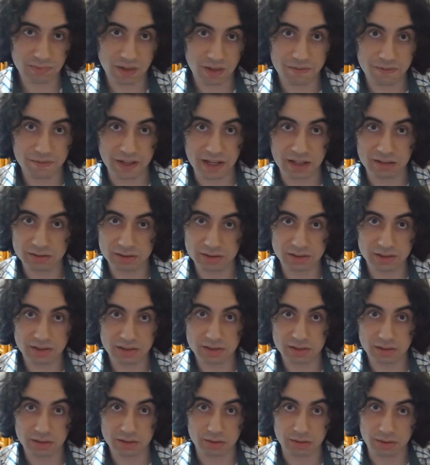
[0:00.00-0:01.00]
1,000
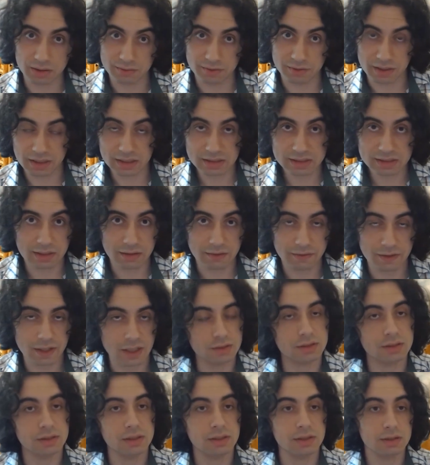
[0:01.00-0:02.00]
years ago, even less than
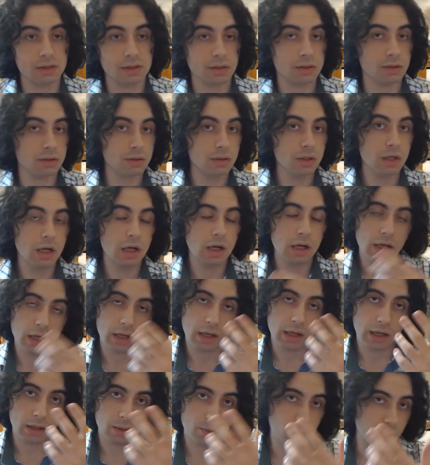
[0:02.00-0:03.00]
1,000 years ago.
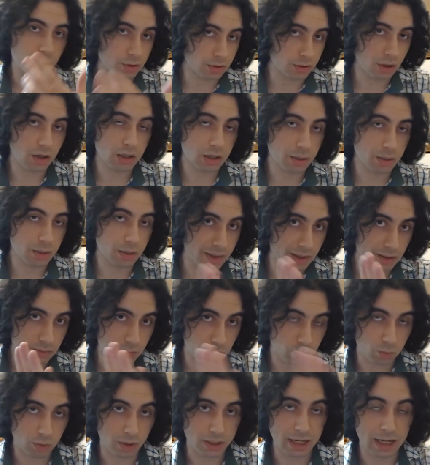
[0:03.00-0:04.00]
We'll talk
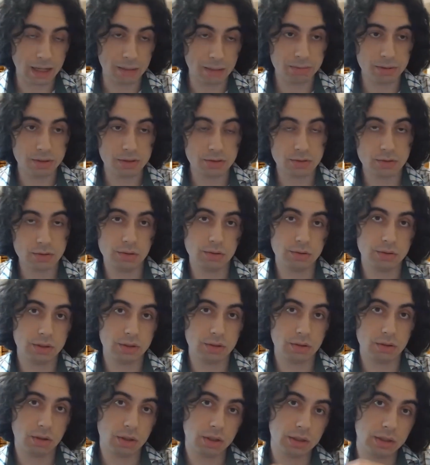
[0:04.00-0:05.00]
about what happened to those
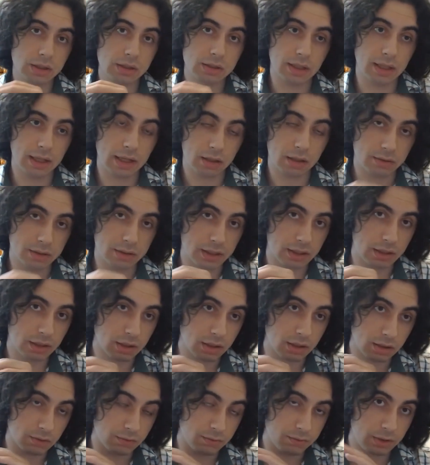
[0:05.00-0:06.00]
Iranians and how they
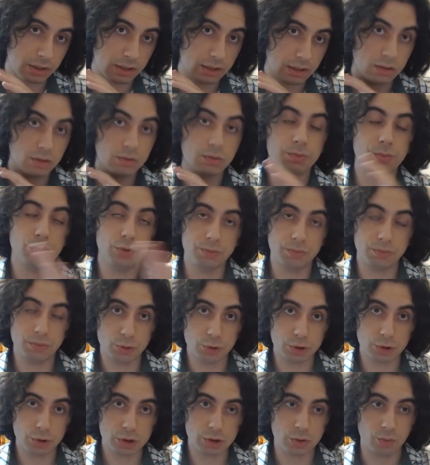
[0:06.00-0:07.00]
kind of get to
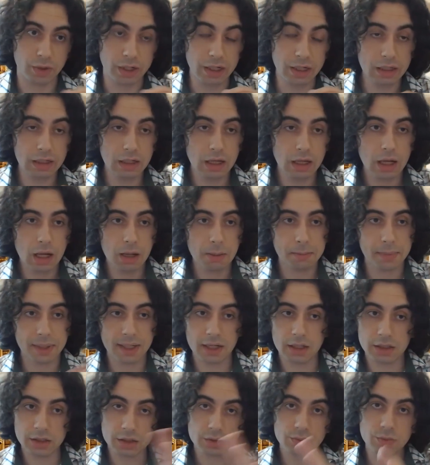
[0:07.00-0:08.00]
pushed away.
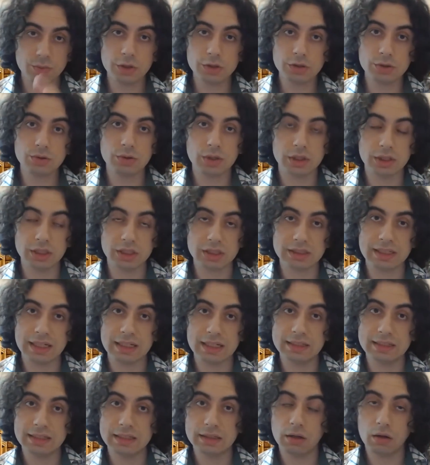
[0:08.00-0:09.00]
But I just want you to
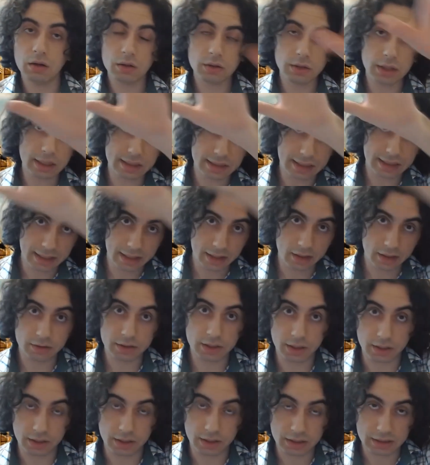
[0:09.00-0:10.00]
understand that all that
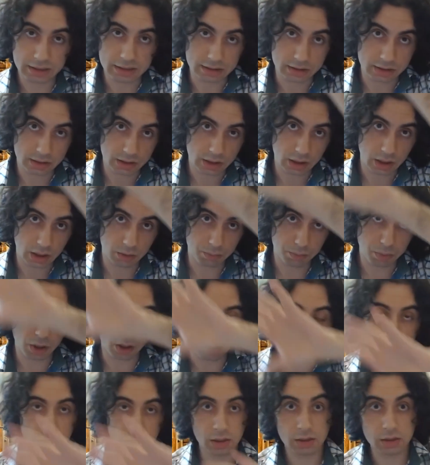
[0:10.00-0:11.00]
area is
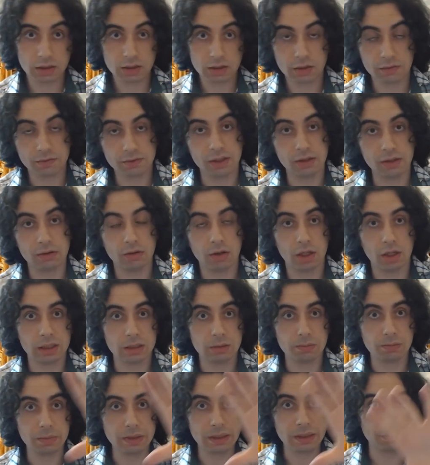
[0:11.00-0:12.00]
part of the
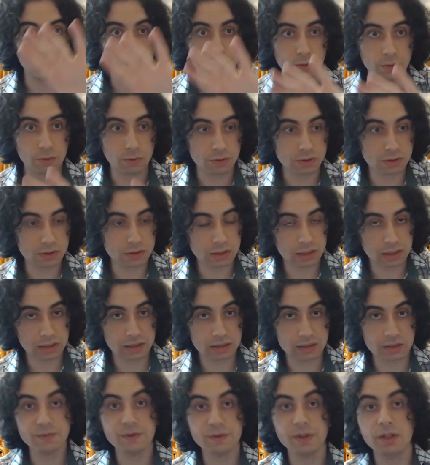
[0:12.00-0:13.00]
Iranian people's
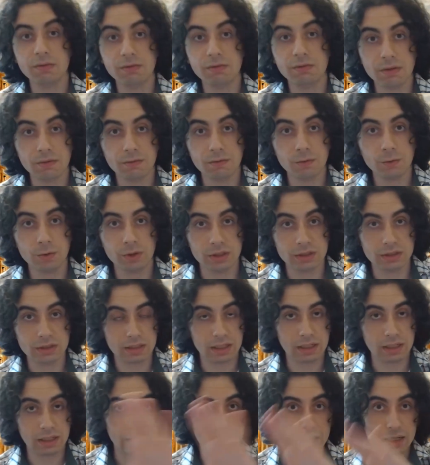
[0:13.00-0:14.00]
sphere of
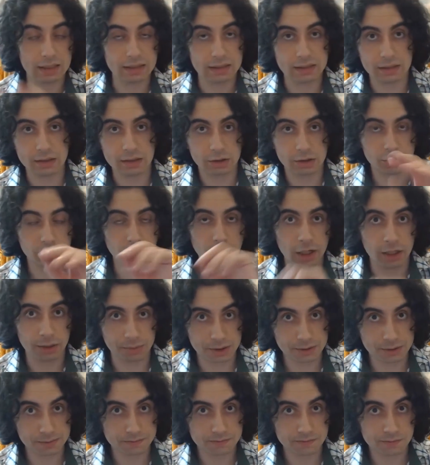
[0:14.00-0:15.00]
influence and their
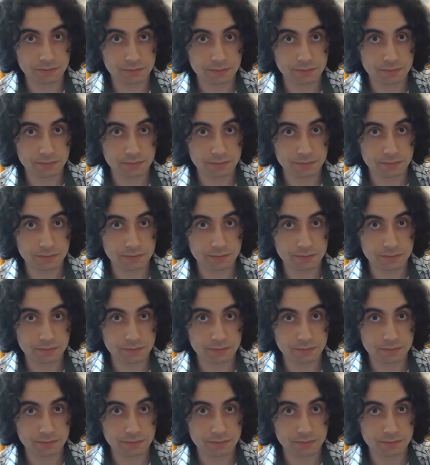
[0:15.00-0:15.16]
tribes.